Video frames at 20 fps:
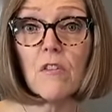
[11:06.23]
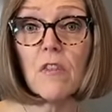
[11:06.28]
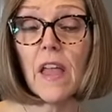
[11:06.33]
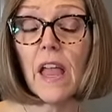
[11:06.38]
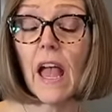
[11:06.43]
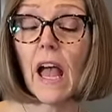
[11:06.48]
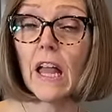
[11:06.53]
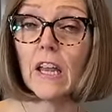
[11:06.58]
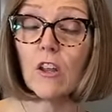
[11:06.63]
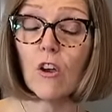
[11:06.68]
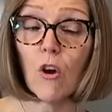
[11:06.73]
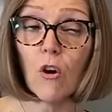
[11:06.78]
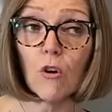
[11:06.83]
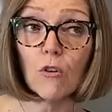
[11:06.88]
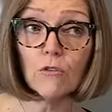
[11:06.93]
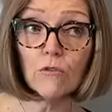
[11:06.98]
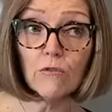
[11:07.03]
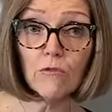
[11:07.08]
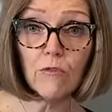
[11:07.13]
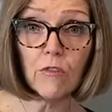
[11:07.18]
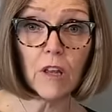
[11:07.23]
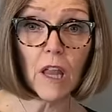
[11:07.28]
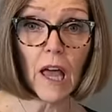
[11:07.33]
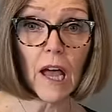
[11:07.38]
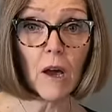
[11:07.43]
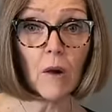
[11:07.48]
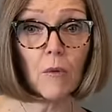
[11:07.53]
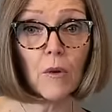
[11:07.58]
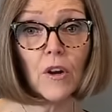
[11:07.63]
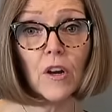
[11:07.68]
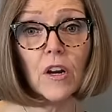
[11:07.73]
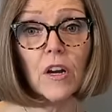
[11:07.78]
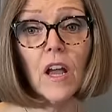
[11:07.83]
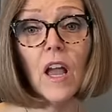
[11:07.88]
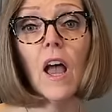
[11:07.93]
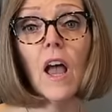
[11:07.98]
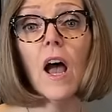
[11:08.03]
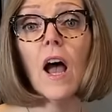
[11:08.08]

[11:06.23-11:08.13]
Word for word: They had oat flour.